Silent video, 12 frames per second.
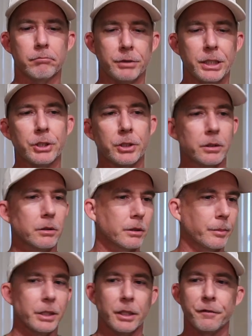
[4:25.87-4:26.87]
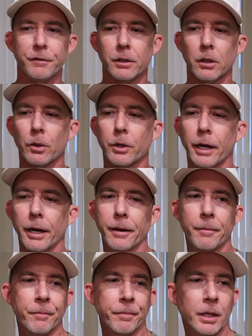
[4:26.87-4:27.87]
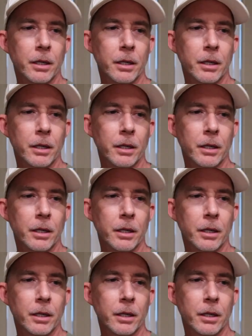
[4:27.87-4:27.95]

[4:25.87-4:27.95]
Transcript: decent. I mean, they feel okay.